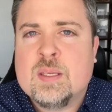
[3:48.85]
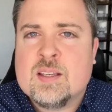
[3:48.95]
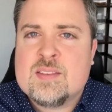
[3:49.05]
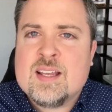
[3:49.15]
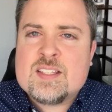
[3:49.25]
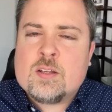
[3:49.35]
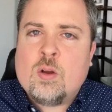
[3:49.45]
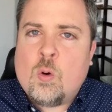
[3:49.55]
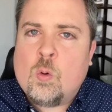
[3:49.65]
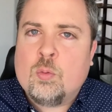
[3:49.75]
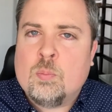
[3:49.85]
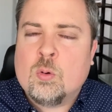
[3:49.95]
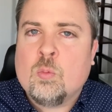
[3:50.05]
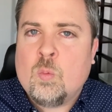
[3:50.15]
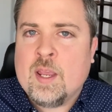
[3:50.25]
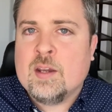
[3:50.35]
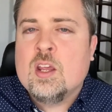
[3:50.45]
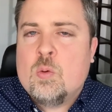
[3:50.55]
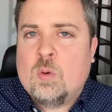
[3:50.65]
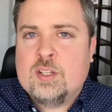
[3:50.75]
because that's going to hold more weight
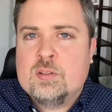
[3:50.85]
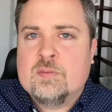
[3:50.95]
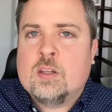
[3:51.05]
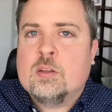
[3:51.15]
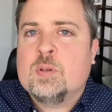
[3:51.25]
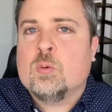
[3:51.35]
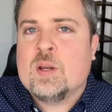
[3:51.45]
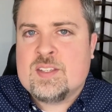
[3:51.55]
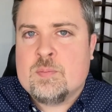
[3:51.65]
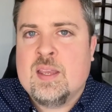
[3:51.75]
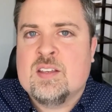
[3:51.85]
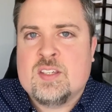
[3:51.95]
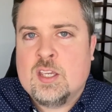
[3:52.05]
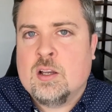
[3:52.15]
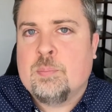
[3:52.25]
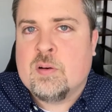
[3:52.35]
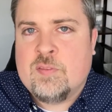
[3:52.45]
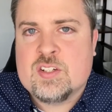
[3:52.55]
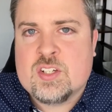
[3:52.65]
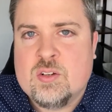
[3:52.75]
when you develop your resume as a young
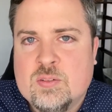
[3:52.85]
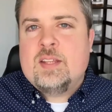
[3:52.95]
professional.